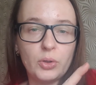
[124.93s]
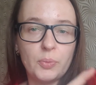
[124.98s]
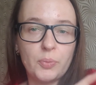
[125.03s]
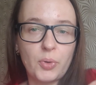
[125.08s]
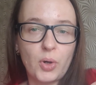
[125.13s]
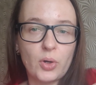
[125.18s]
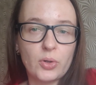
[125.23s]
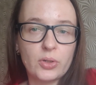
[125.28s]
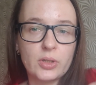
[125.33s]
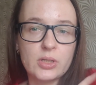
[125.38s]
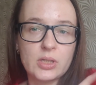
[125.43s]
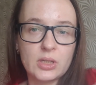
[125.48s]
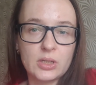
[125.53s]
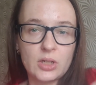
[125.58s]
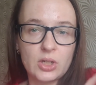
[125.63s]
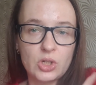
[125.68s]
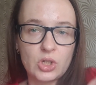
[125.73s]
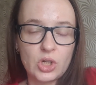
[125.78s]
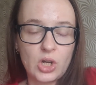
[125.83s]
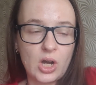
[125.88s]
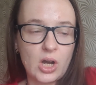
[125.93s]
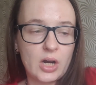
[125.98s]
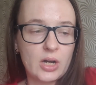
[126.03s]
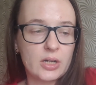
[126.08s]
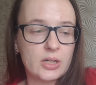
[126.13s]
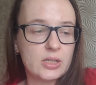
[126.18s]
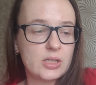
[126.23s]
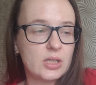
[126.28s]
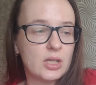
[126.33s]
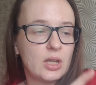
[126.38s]
the products in the
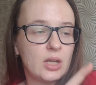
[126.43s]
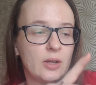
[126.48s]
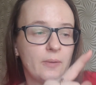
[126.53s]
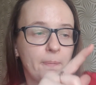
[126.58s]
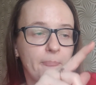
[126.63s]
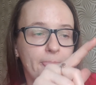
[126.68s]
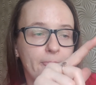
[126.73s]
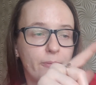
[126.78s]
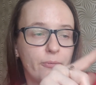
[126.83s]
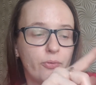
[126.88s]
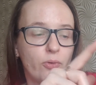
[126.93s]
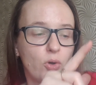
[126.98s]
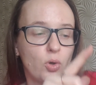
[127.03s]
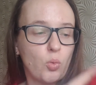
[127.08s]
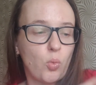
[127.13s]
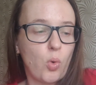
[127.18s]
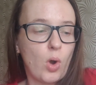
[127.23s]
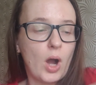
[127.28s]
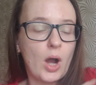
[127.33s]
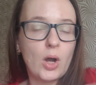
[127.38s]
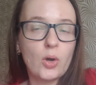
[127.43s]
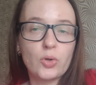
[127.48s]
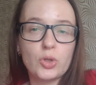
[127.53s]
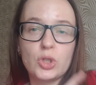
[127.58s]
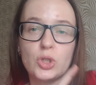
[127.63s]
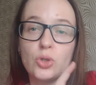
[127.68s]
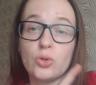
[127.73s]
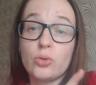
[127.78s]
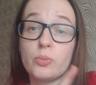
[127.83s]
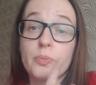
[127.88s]
jars for Wow
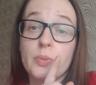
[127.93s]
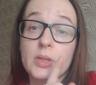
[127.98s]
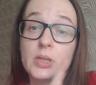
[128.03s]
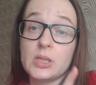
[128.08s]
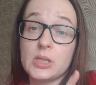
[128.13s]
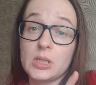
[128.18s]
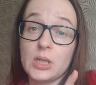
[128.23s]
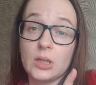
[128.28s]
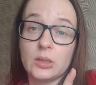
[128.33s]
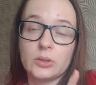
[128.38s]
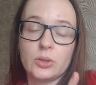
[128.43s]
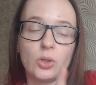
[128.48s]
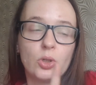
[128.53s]
should be sealed.